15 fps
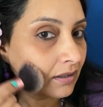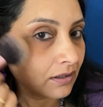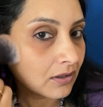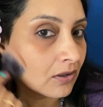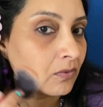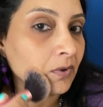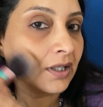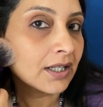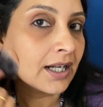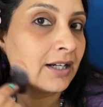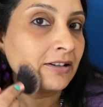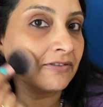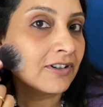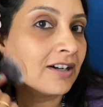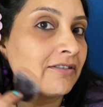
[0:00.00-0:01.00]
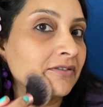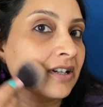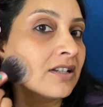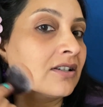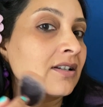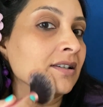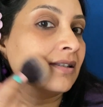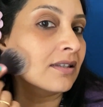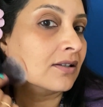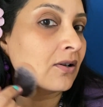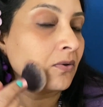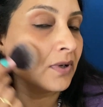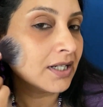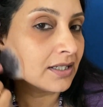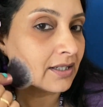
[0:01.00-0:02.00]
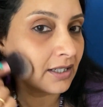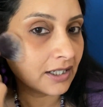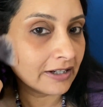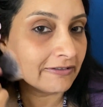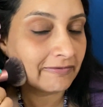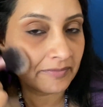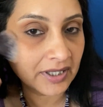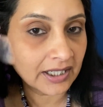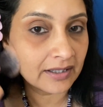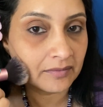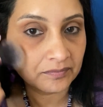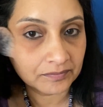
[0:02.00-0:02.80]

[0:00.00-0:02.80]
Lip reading: or what kind of coverage it's going to give me.